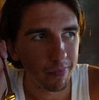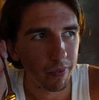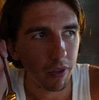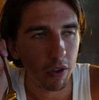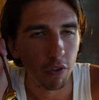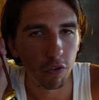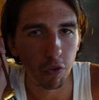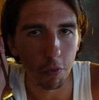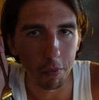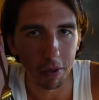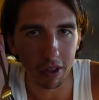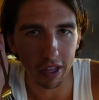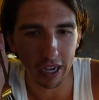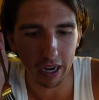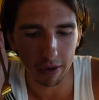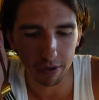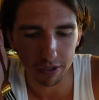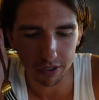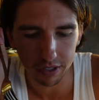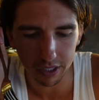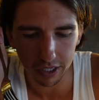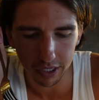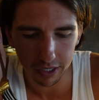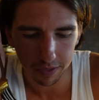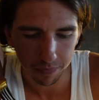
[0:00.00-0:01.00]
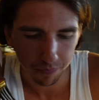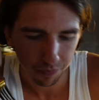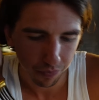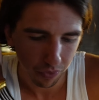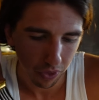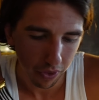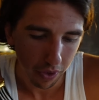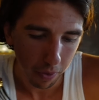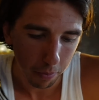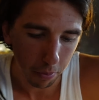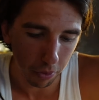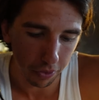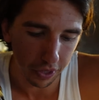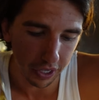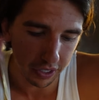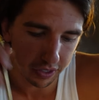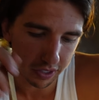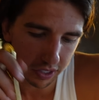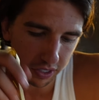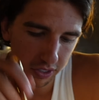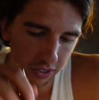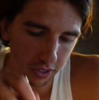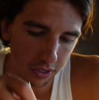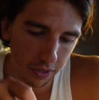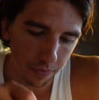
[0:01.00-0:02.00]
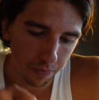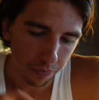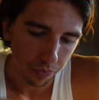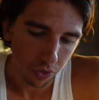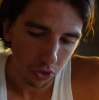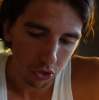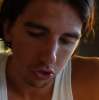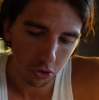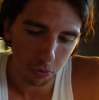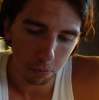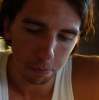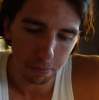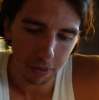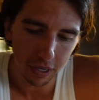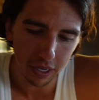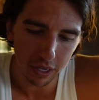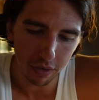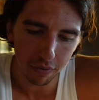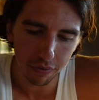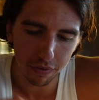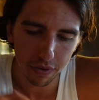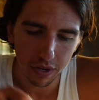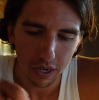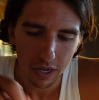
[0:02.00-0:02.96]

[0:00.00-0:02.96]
familiarity, but this is some beef.